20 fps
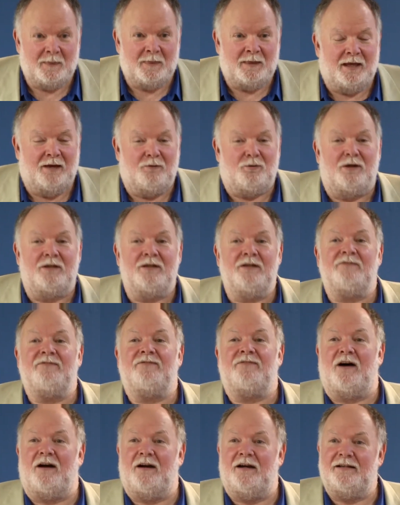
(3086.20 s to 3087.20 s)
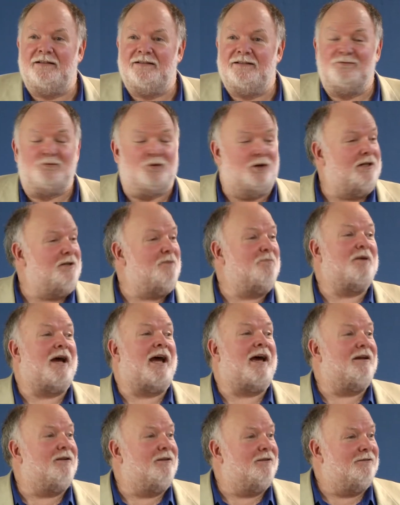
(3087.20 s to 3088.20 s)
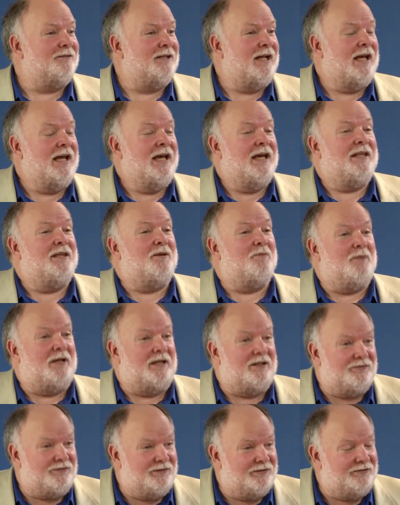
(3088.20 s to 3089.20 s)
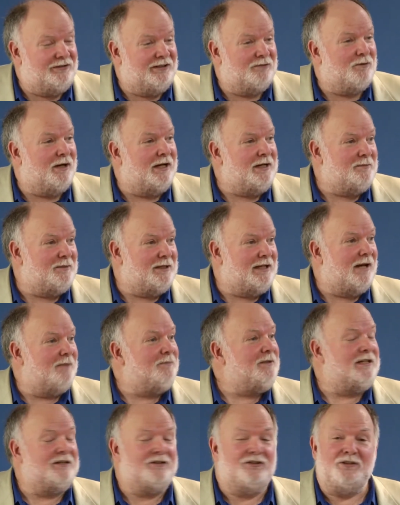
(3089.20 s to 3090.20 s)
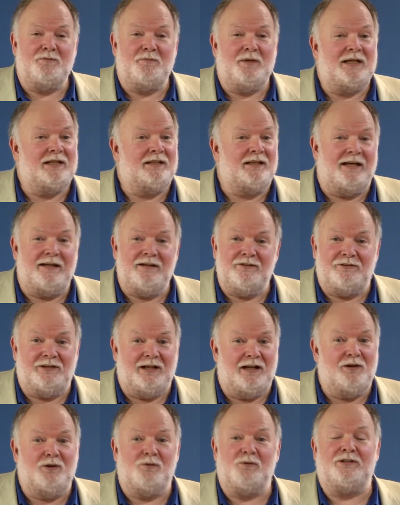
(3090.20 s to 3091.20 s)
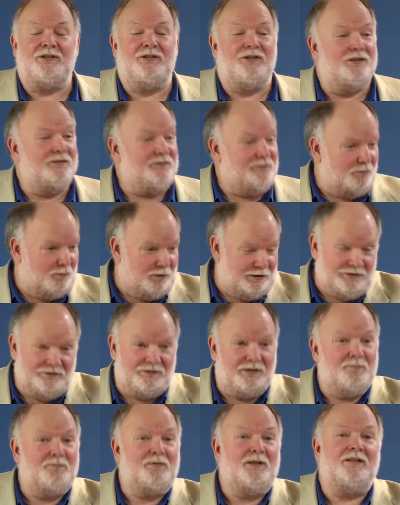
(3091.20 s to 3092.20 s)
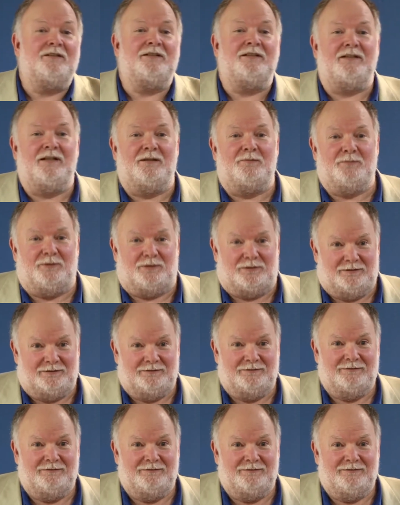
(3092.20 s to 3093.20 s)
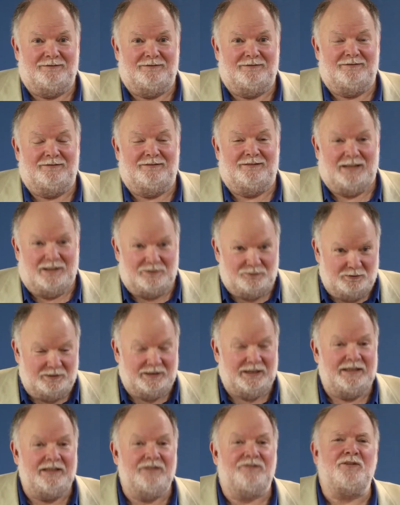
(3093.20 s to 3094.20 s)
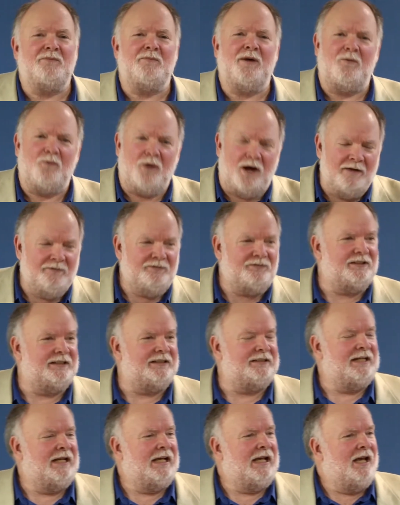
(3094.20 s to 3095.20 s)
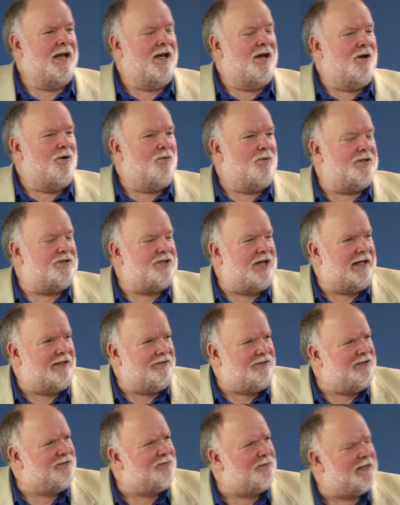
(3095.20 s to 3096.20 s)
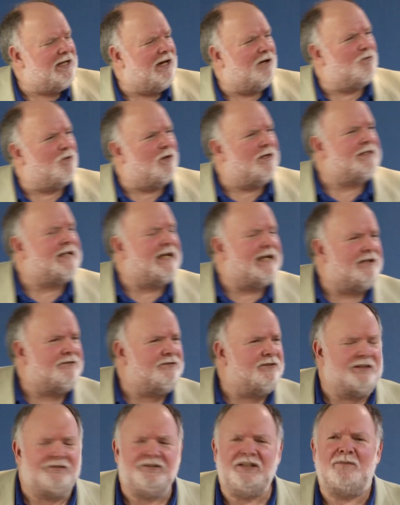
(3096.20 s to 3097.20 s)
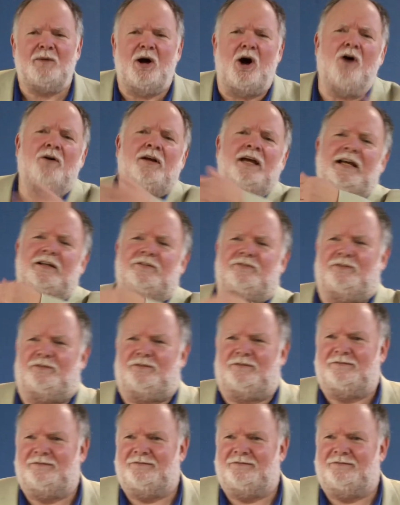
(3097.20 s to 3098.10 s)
It wasn't a fight, wasn't a battle, the minister said, wait a minute, I'm getting too many letters here. I don't know what to do, so we'll just unplug the number. That's what they did. So my wife said, well, Jack, since we got one canceled, let's get them all canceled.